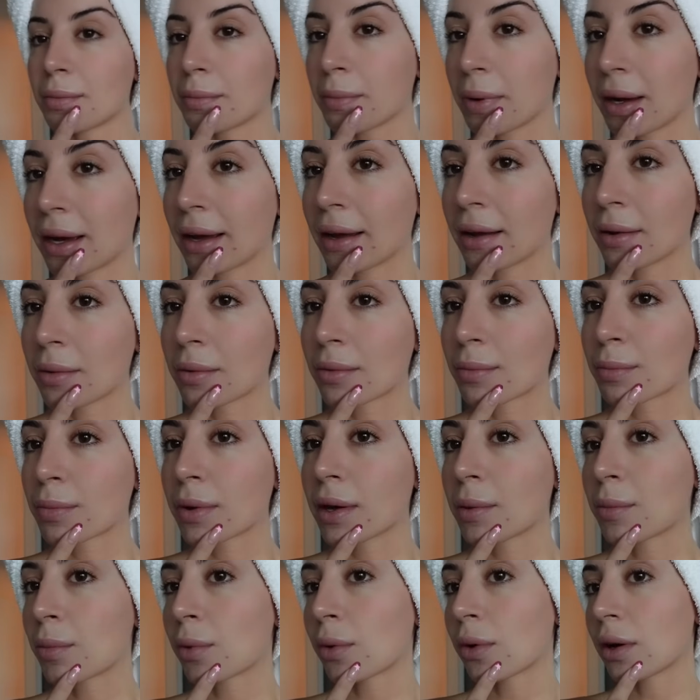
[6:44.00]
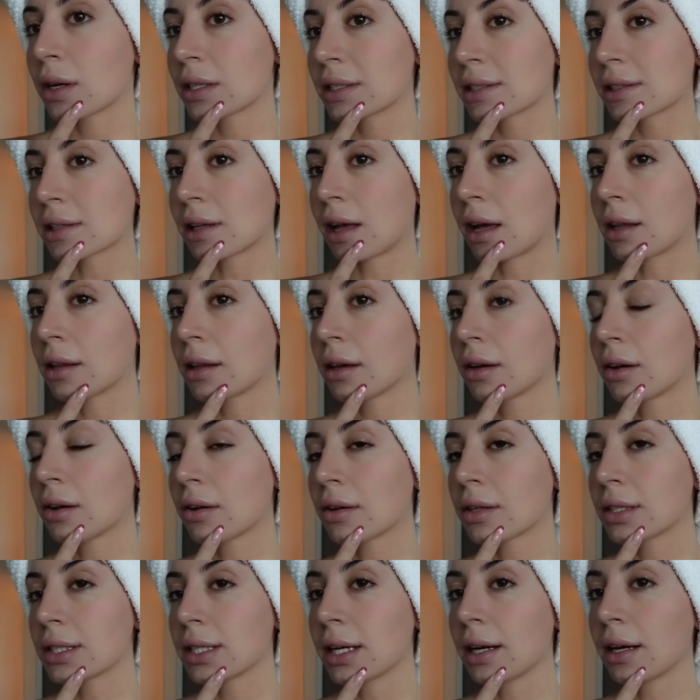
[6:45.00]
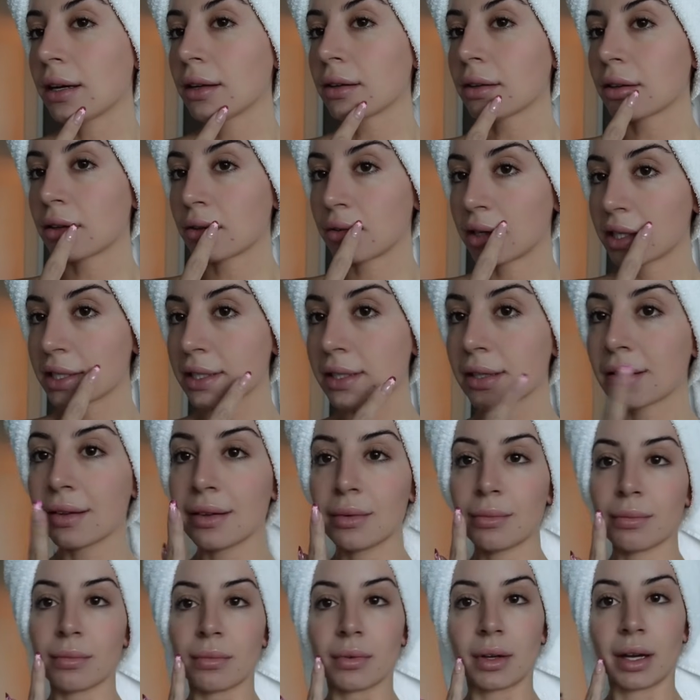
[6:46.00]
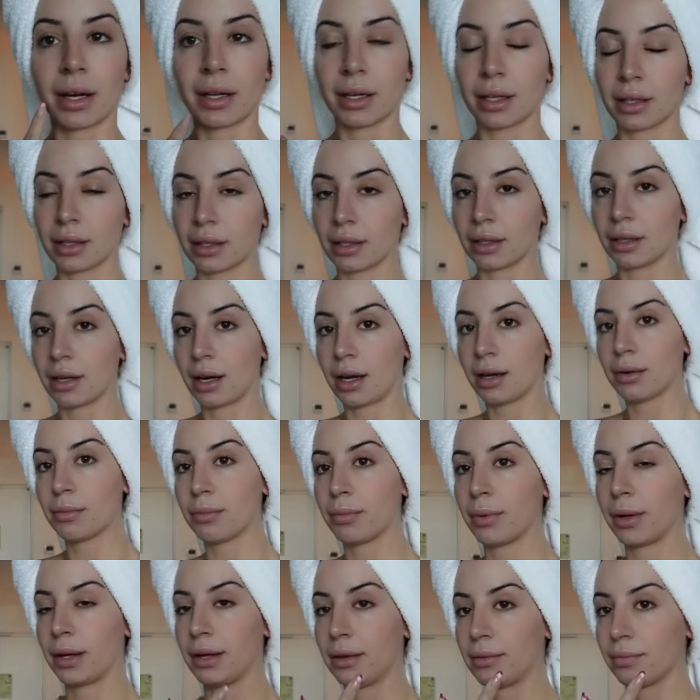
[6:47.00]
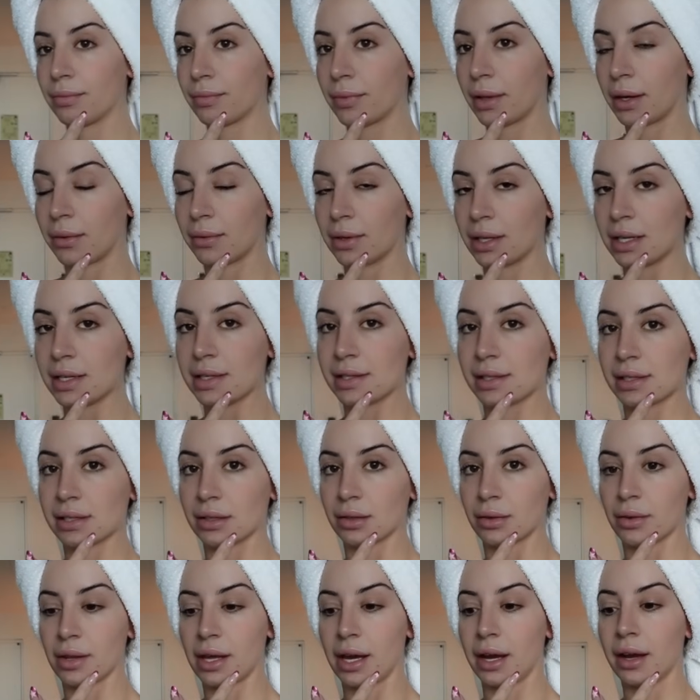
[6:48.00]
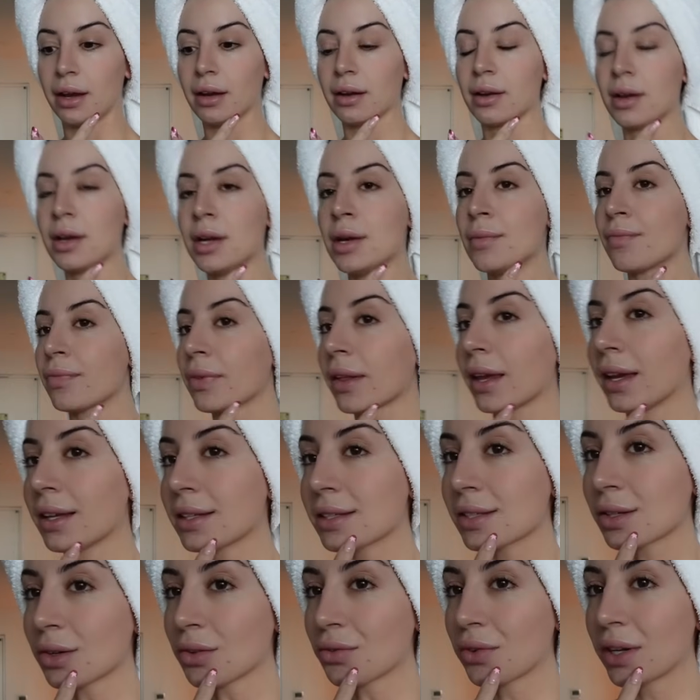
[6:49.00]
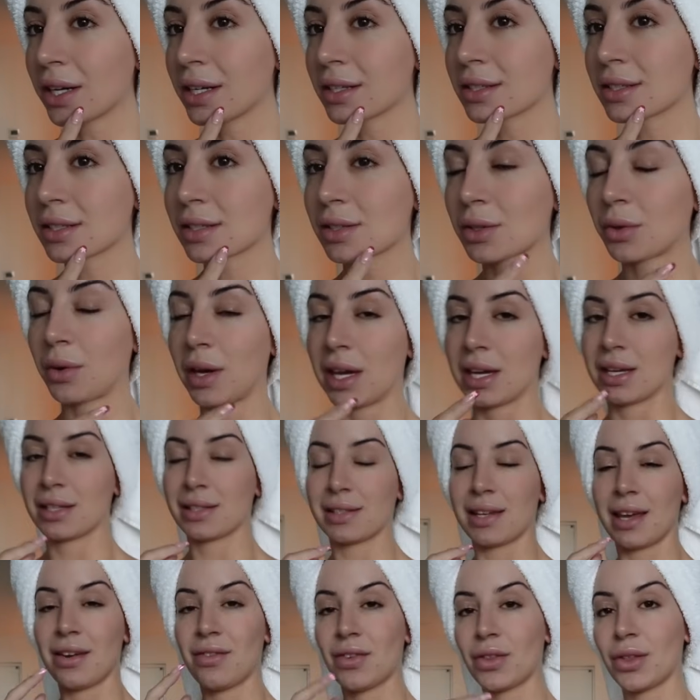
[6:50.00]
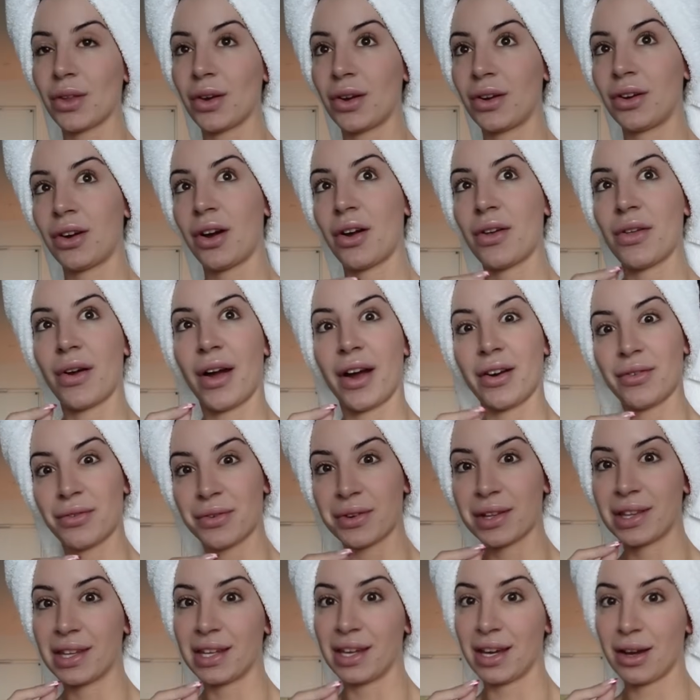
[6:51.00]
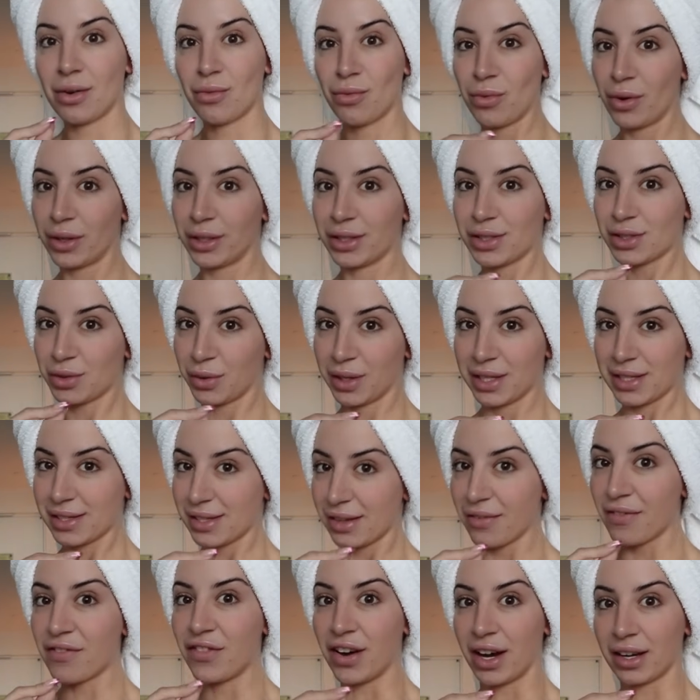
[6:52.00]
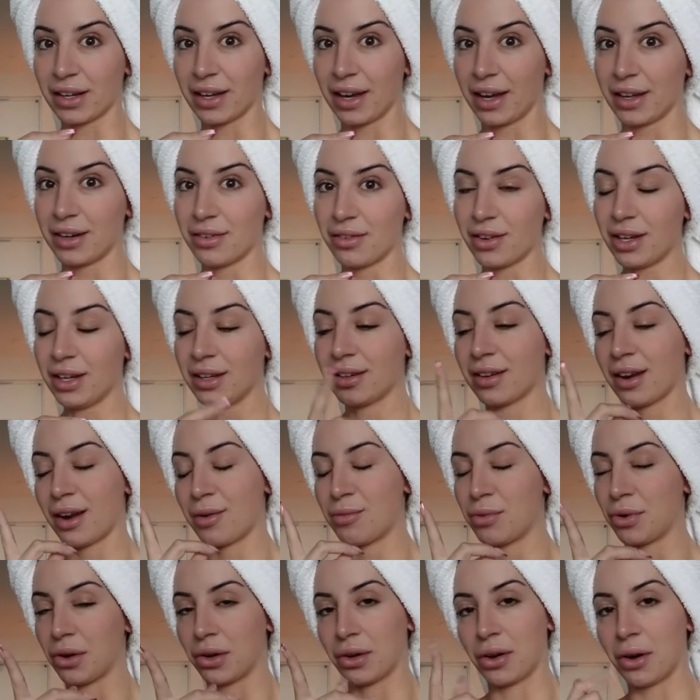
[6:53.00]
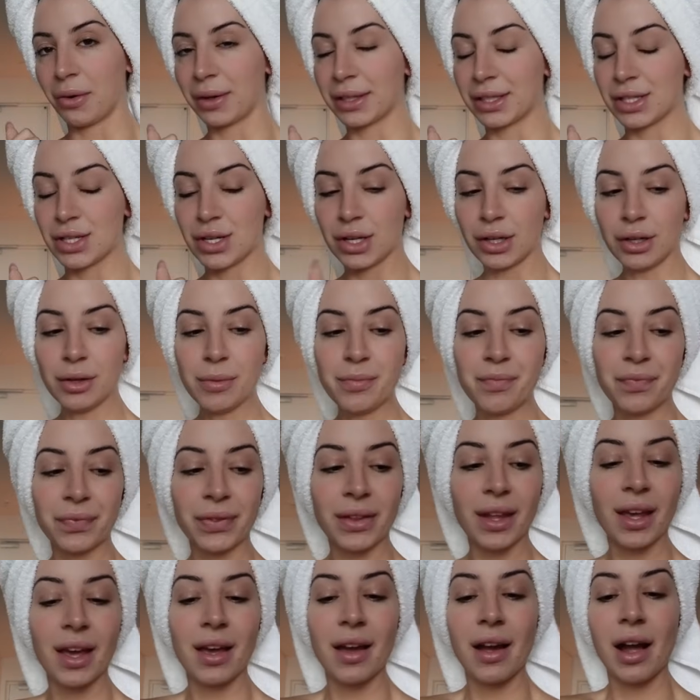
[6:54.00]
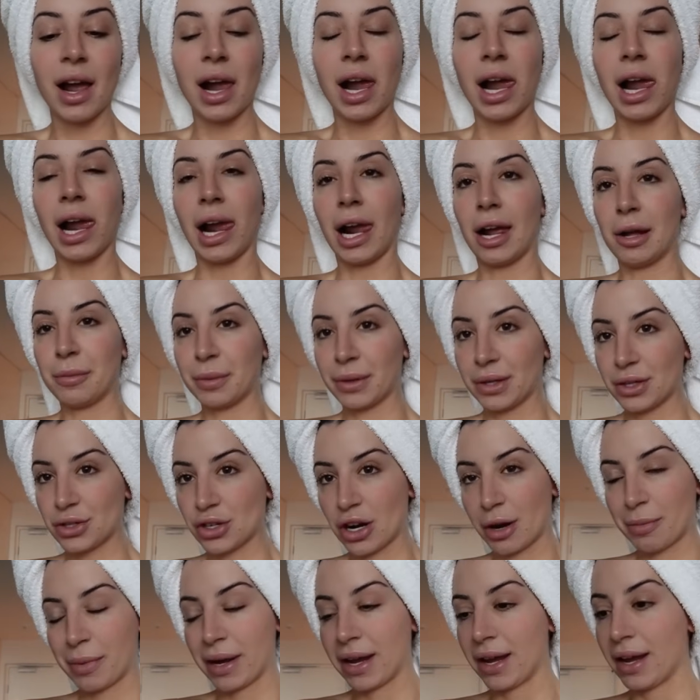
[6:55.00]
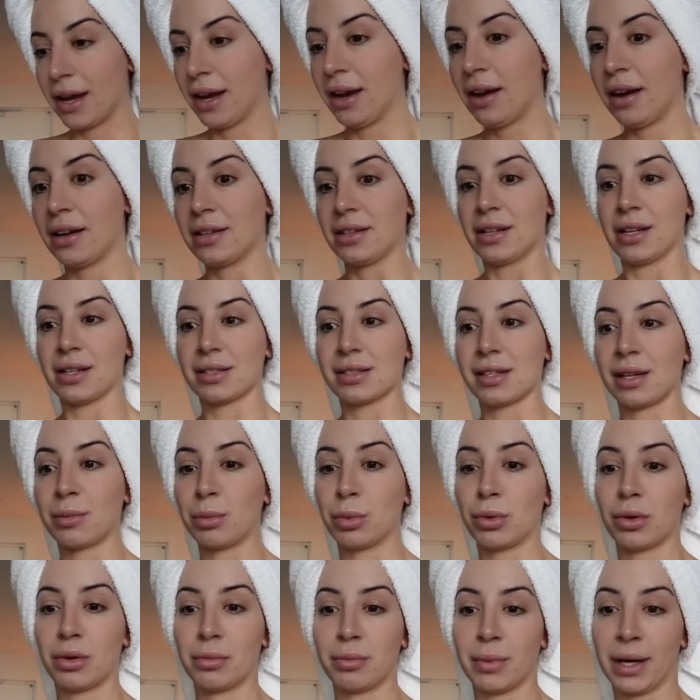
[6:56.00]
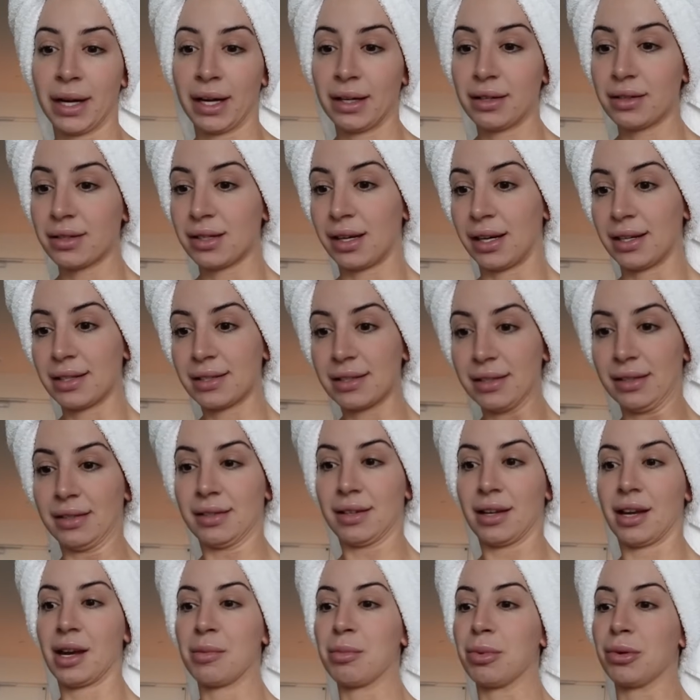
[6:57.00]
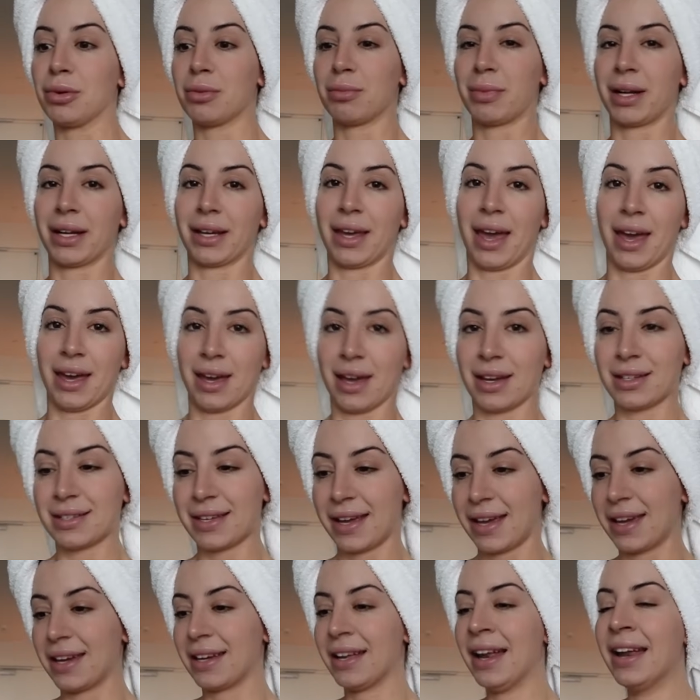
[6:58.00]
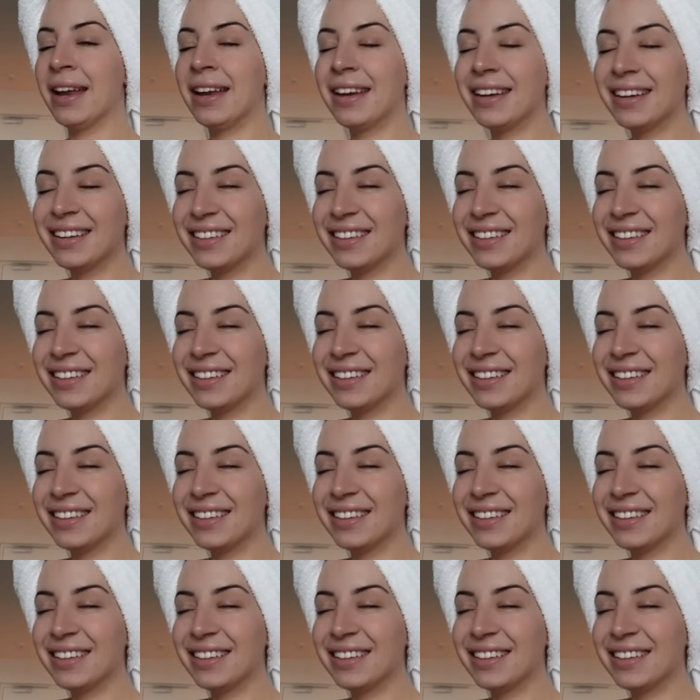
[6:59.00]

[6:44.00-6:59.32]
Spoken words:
My pimple has slightly gone down. The rest of them kind of cleared up, but that one is still there. It's not ready to squeeze, even though I really want to squeeze the fuck out of it. I'm not going to. I'm going to dry my hair. And yes, I bought my Dyson. I bought my KAT. I